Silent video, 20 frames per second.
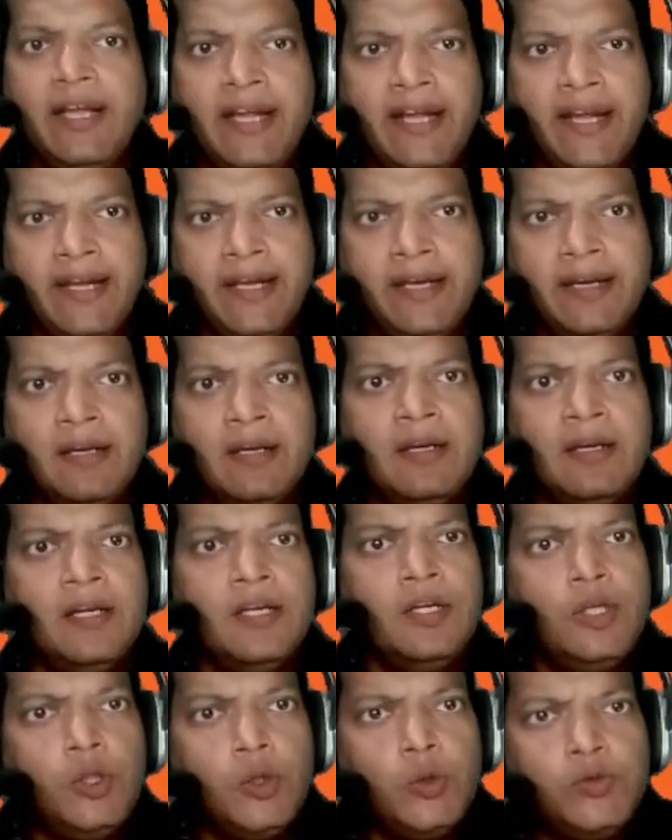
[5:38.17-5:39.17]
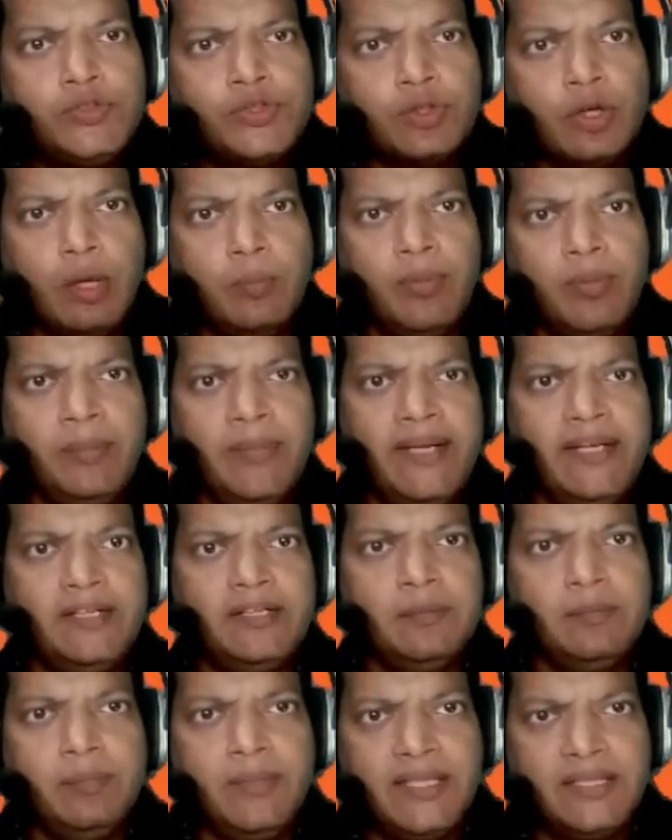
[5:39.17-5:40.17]
in 2's
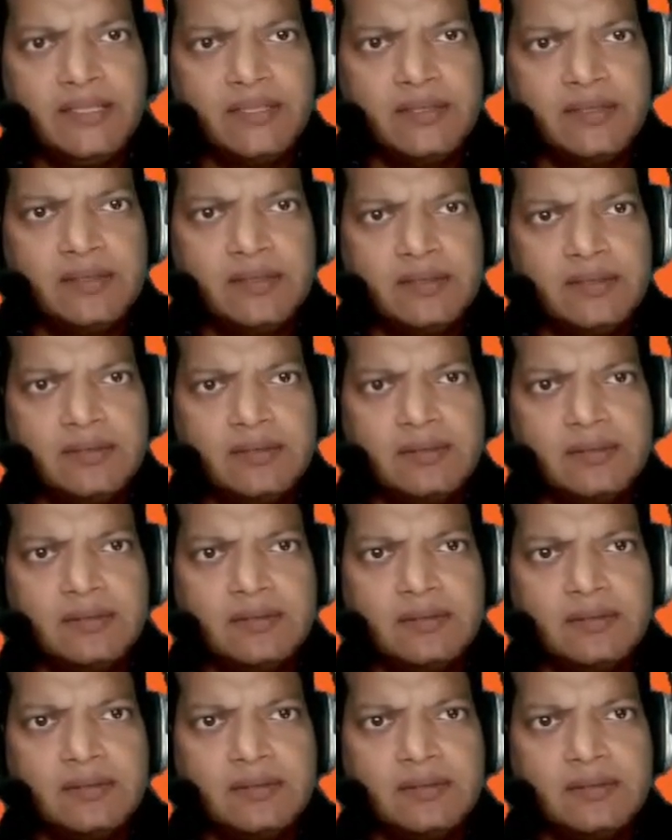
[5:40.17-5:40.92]
complement method.